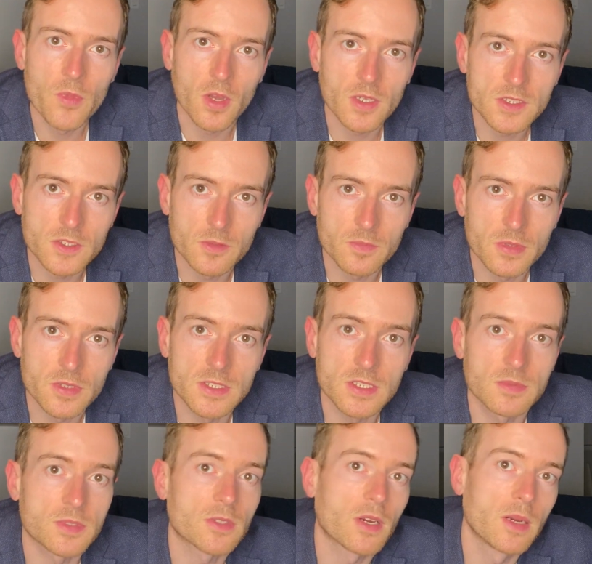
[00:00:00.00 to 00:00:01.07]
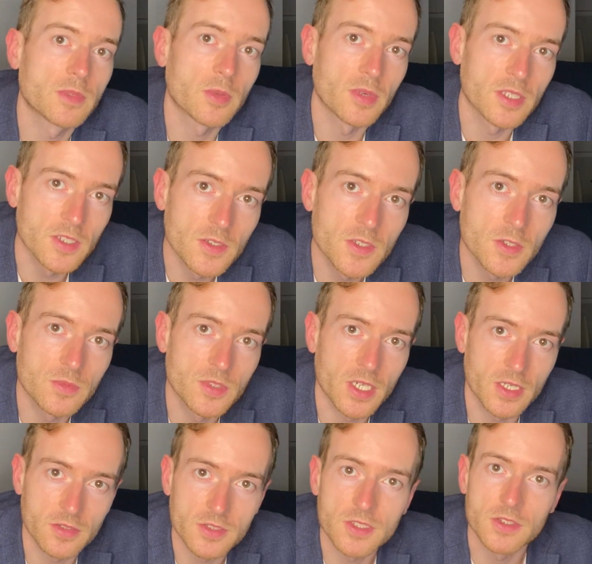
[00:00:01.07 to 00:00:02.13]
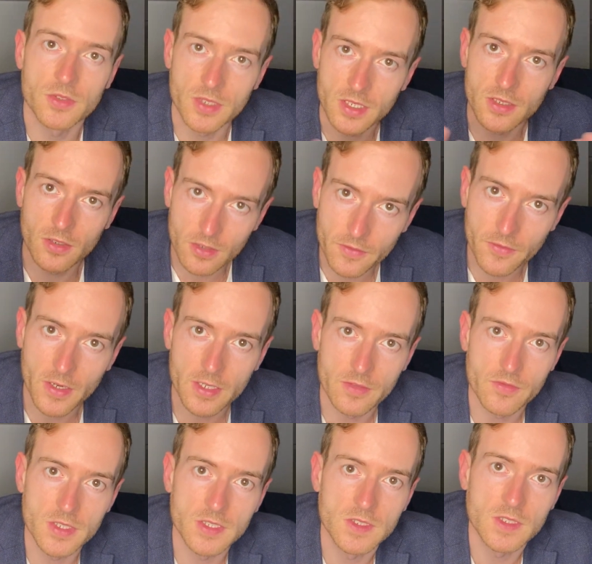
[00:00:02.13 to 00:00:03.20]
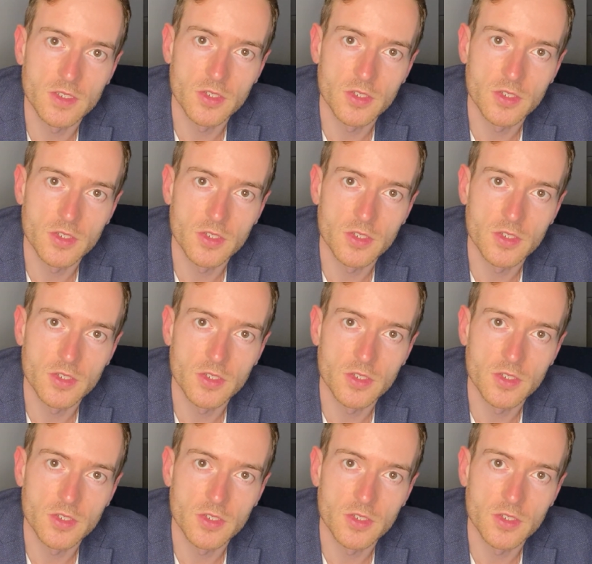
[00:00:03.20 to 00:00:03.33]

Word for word: Also, please subscribe to my YouTube channel so you get notified of these